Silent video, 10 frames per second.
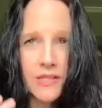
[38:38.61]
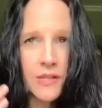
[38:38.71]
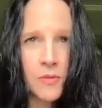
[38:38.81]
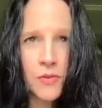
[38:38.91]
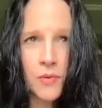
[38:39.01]

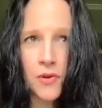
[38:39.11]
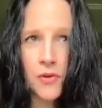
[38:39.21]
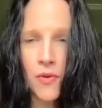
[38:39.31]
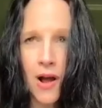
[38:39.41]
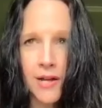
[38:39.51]
Some of you are
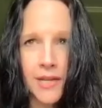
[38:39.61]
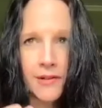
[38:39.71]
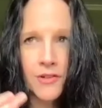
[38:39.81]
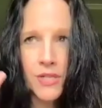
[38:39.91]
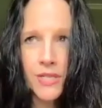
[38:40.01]

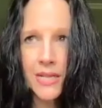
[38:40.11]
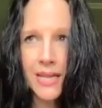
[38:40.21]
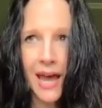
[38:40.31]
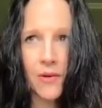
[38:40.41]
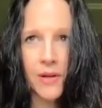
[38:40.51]
crying. Just
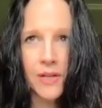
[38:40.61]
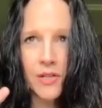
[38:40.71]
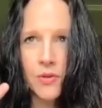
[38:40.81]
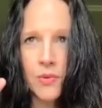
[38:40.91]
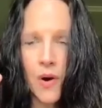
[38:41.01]
allow it.
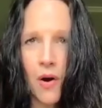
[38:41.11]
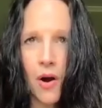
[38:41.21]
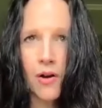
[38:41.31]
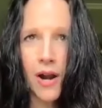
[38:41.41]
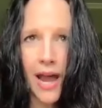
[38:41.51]
You
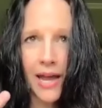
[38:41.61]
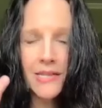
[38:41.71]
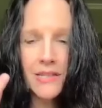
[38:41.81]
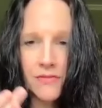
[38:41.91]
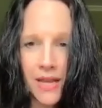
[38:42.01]
are
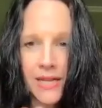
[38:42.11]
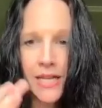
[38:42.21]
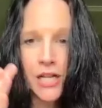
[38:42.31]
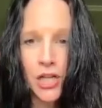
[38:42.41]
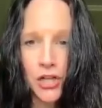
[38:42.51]

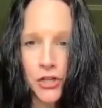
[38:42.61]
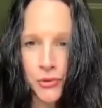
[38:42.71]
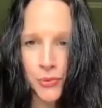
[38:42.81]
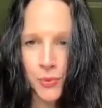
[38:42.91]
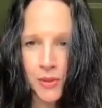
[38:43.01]
activating
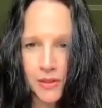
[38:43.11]
you.